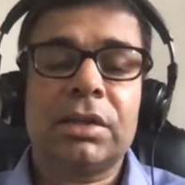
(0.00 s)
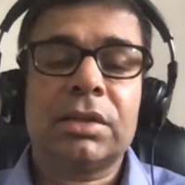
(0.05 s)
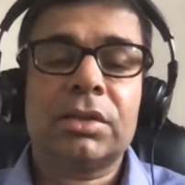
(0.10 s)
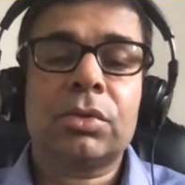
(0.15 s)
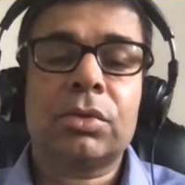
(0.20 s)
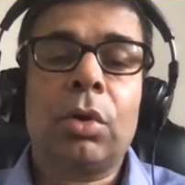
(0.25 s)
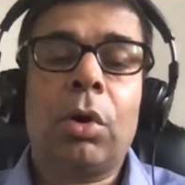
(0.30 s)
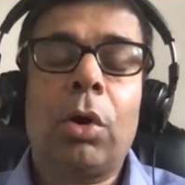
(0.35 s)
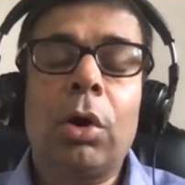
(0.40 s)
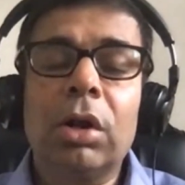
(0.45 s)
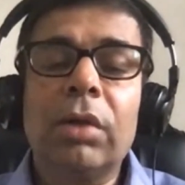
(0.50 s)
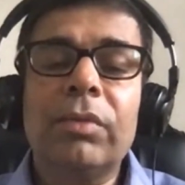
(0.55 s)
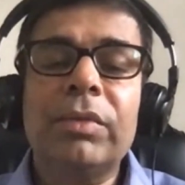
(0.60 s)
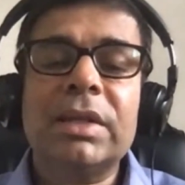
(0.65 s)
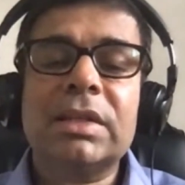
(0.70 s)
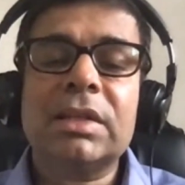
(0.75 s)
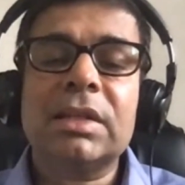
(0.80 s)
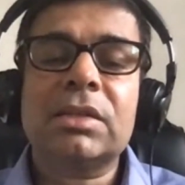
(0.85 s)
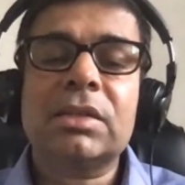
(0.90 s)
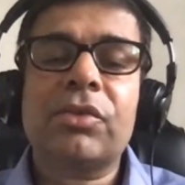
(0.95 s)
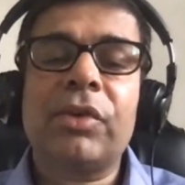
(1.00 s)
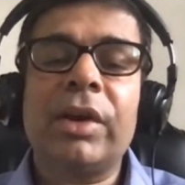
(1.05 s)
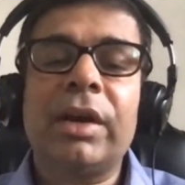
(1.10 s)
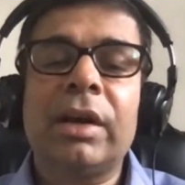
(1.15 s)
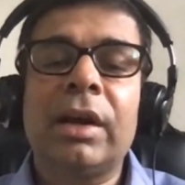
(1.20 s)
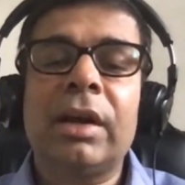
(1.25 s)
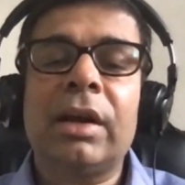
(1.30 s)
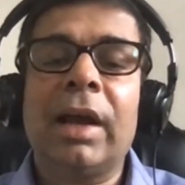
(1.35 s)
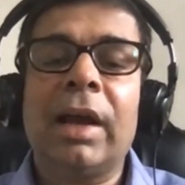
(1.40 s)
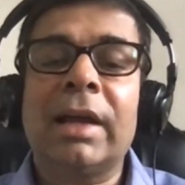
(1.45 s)
So all of this is
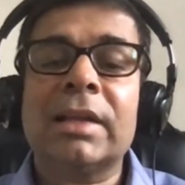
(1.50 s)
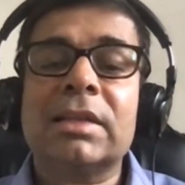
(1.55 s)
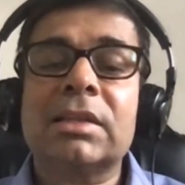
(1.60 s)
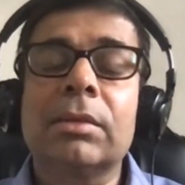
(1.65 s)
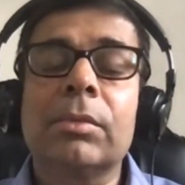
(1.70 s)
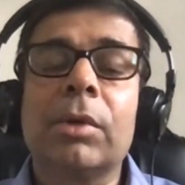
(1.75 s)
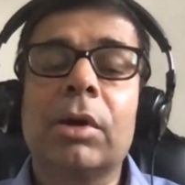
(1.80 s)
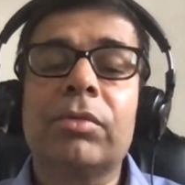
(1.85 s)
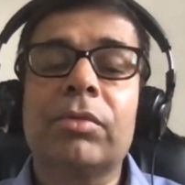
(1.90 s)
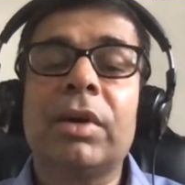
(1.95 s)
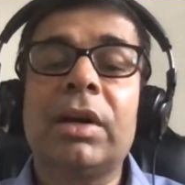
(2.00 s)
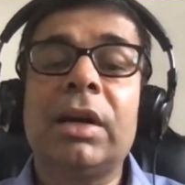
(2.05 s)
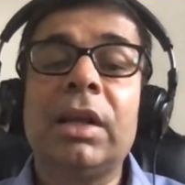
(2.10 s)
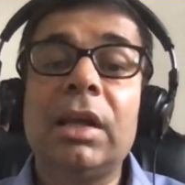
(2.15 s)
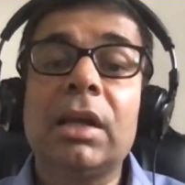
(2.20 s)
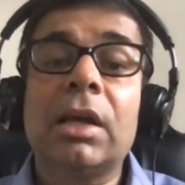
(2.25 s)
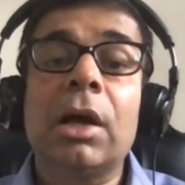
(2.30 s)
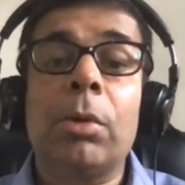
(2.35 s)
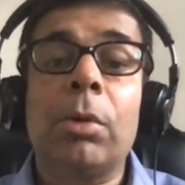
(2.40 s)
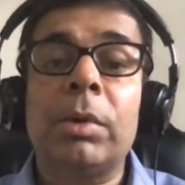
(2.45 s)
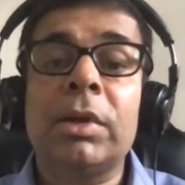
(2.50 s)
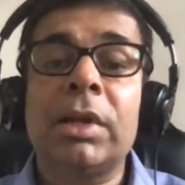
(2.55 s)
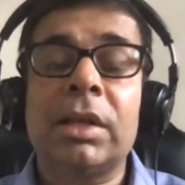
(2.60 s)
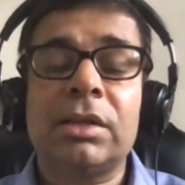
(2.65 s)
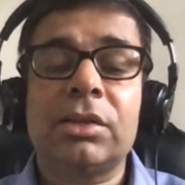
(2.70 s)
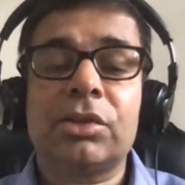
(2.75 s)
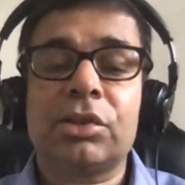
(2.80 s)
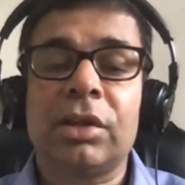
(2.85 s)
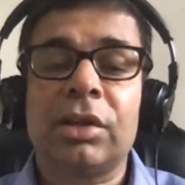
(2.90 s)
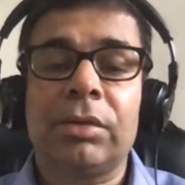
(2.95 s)
treated as some kind of a
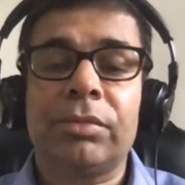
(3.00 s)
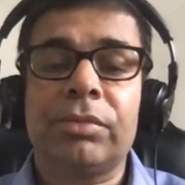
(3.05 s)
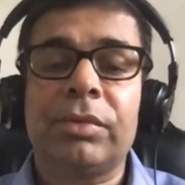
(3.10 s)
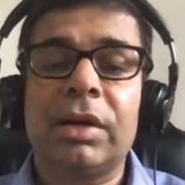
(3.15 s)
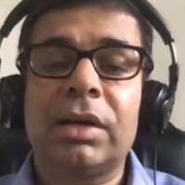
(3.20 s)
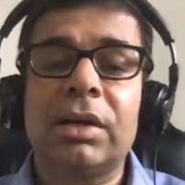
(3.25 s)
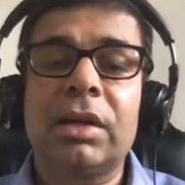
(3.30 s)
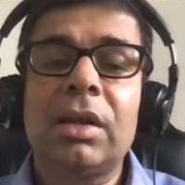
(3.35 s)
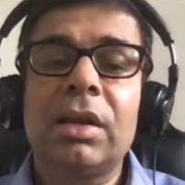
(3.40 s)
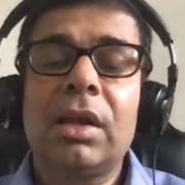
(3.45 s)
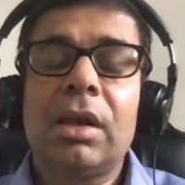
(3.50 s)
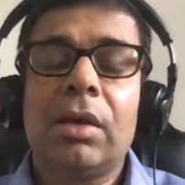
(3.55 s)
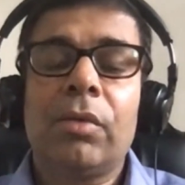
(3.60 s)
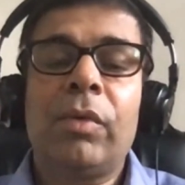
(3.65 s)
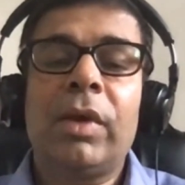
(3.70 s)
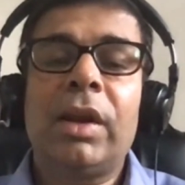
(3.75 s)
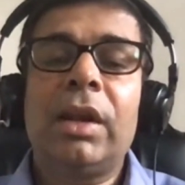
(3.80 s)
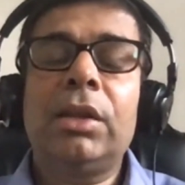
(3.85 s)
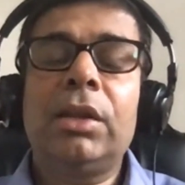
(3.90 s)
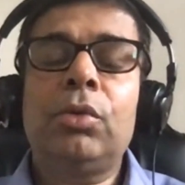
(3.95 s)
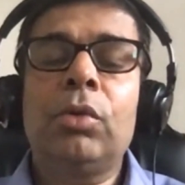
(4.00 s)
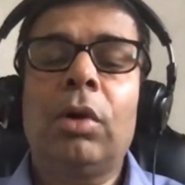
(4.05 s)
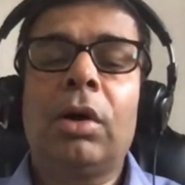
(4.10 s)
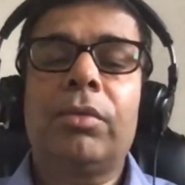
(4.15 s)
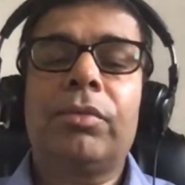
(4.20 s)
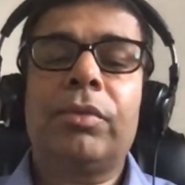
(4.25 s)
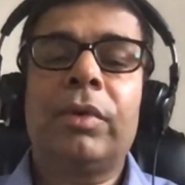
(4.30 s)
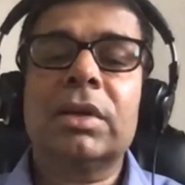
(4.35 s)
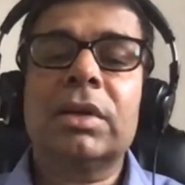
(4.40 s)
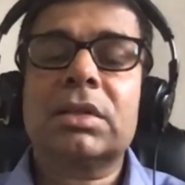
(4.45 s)
decarbonization effort, wherein you
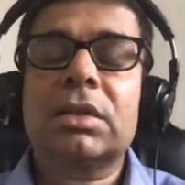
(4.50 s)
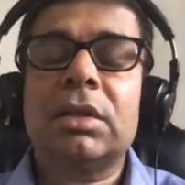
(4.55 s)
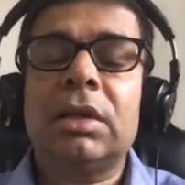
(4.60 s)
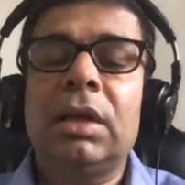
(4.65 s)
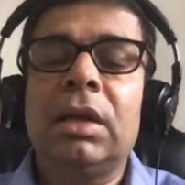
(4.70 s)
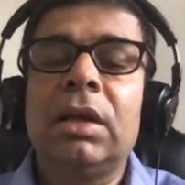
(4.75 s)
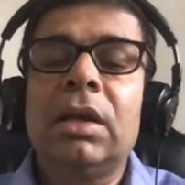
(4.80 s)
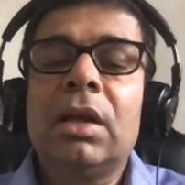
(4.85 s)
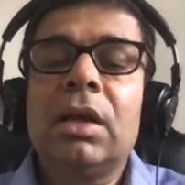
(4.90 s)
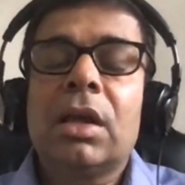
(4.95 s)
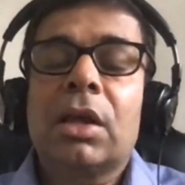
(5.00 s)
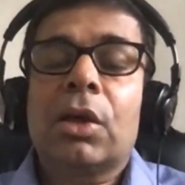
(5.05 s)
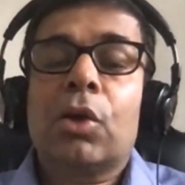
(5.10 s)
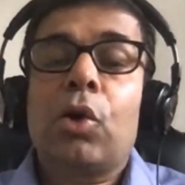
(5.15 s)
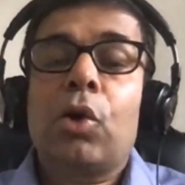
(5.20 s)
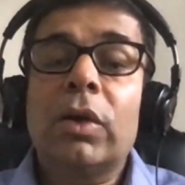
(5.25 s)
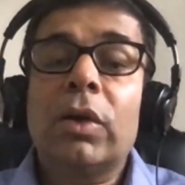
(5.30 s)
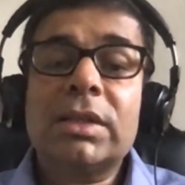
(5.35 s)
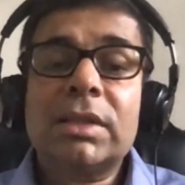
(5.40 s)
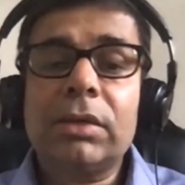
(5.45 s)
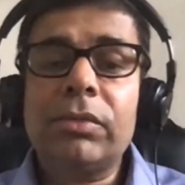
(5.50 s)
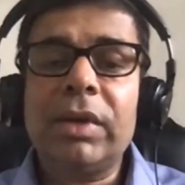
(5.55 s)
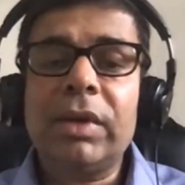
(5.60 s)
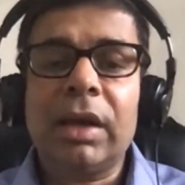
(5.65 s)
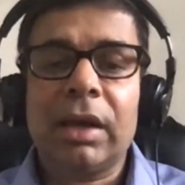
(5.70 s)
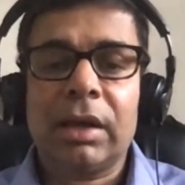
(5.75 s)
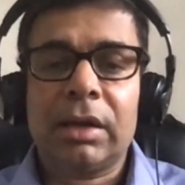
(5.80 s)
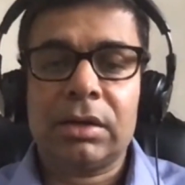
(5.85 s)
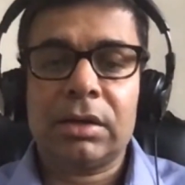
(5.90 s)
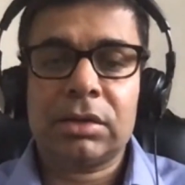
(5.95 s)
are firstly
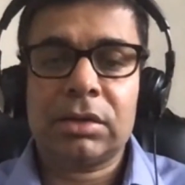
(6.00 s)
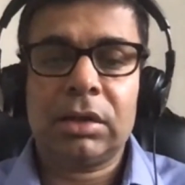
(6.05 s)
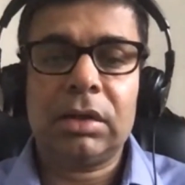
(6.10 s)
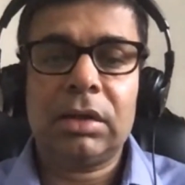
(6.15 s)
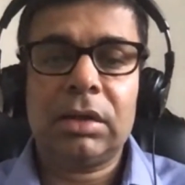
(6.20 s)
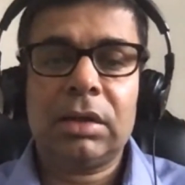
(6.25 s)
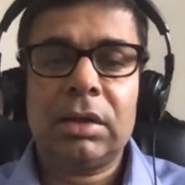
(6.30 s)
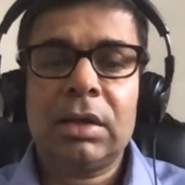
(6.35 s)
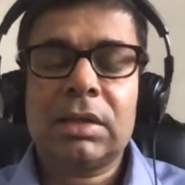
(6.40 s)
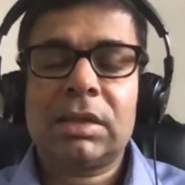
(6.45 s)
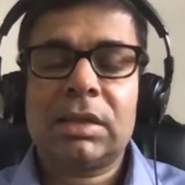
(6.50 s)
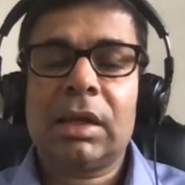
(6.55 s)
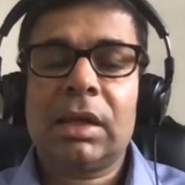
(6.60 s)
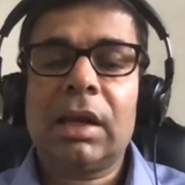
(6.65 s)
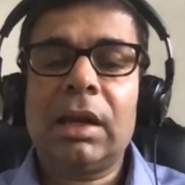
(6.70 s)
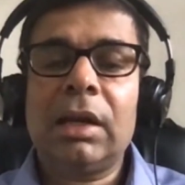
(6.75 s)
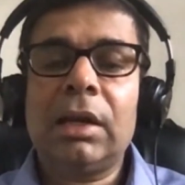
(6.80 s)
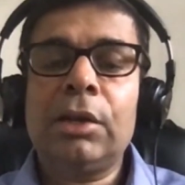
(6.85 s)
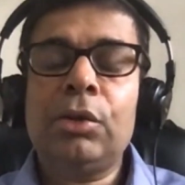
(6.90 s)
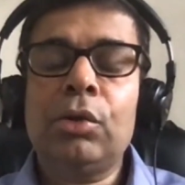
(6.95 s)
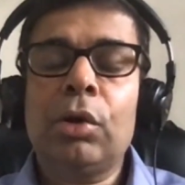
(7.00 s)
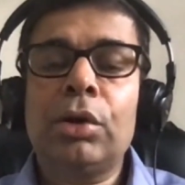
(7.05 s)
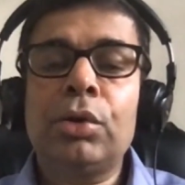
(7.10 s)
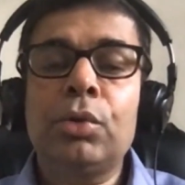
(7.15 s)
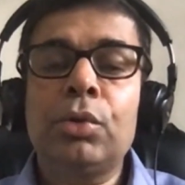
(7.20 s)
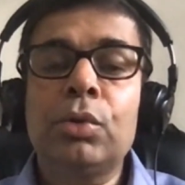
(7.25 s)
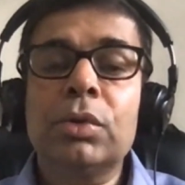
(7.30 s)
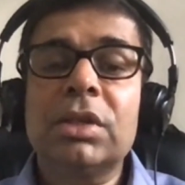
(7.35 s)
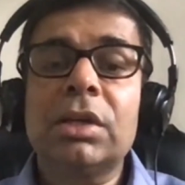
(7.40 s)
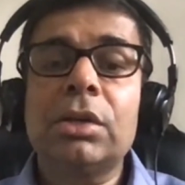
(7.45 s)
conserving energy, secondly, you are
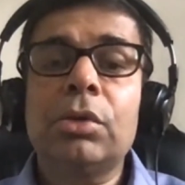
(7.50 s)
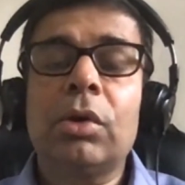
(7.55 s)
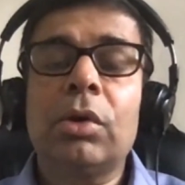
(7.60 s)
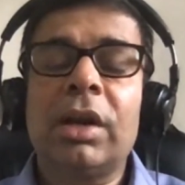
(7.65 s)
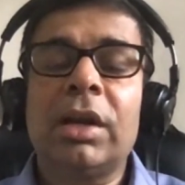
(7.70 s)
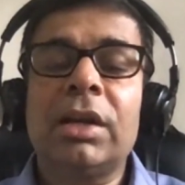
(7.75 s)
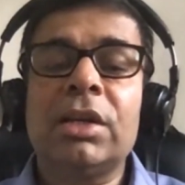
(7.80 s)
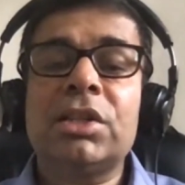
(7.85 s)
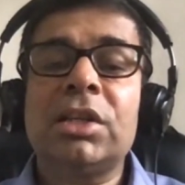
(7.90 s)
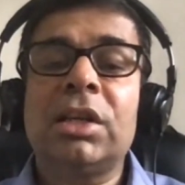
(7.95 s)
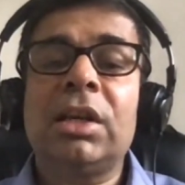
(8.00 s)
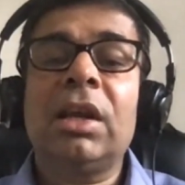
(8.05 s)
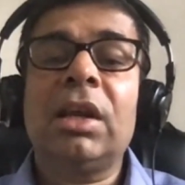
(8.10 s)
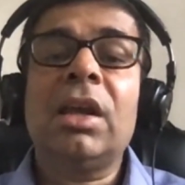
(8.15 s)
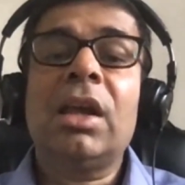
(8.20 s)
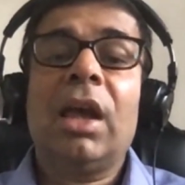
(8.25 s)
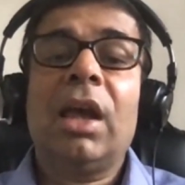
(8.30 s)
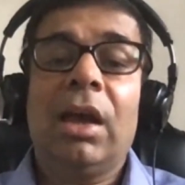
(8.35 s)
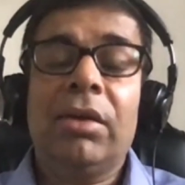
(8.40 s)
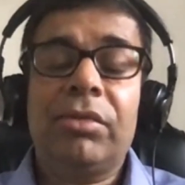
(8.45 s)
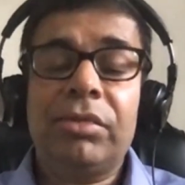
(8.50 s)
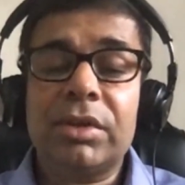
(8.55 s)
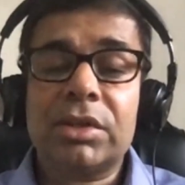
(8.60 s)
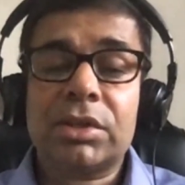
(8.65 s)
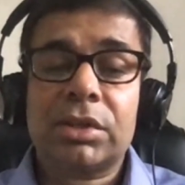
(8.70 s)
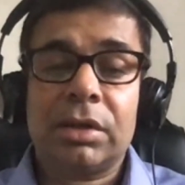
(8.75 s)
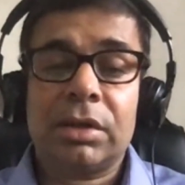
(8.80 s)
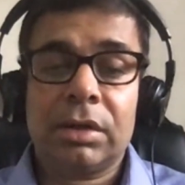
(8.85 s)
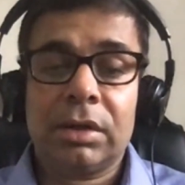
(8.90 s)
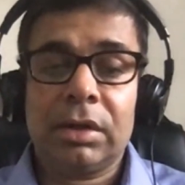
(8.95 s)
using your energy
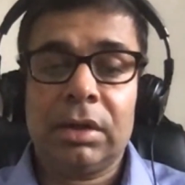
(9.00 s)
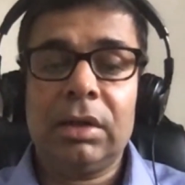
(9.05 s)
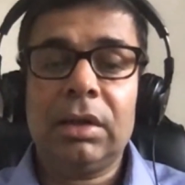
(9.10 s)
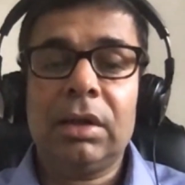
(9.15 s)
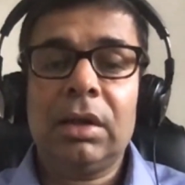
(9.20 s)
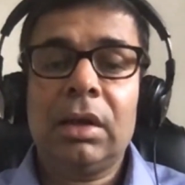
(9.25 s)
efficiently,